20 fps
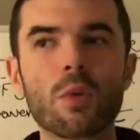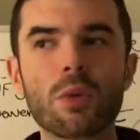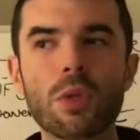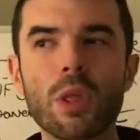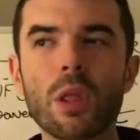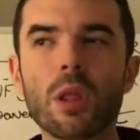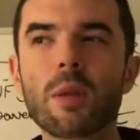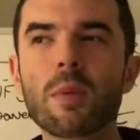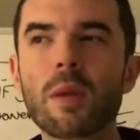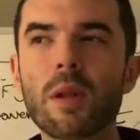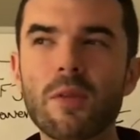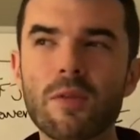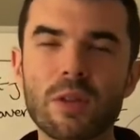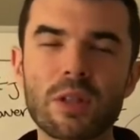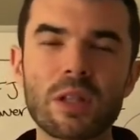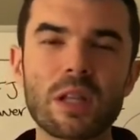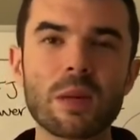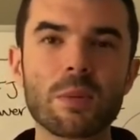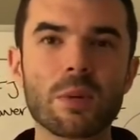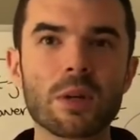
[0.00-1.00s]
with a little bit of a
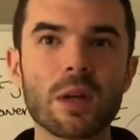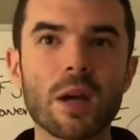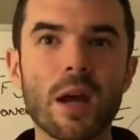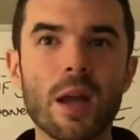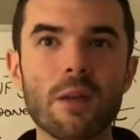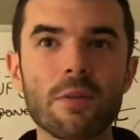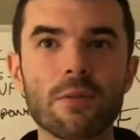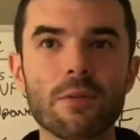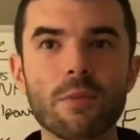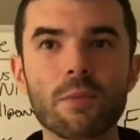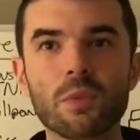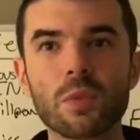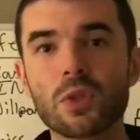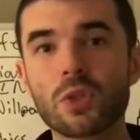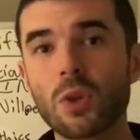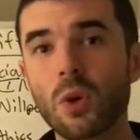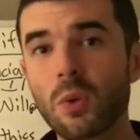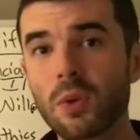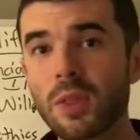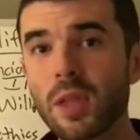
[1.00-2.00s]
deeper dive.
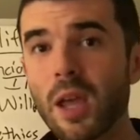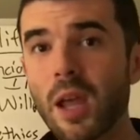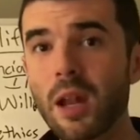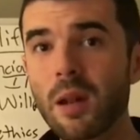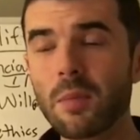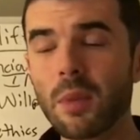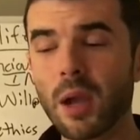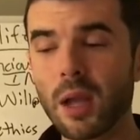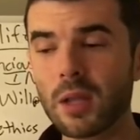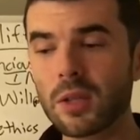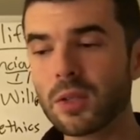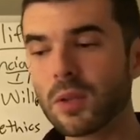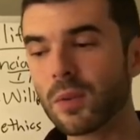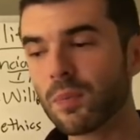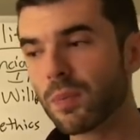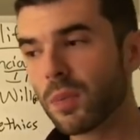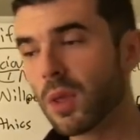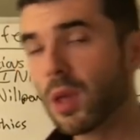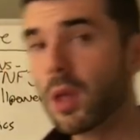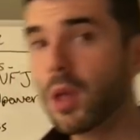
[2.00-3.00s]
So with that in mind,
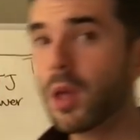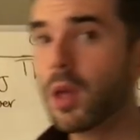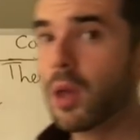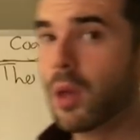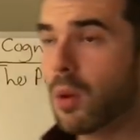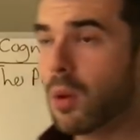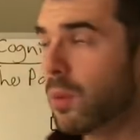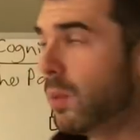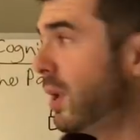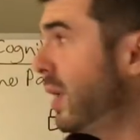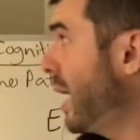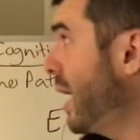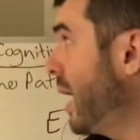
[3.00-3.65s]
we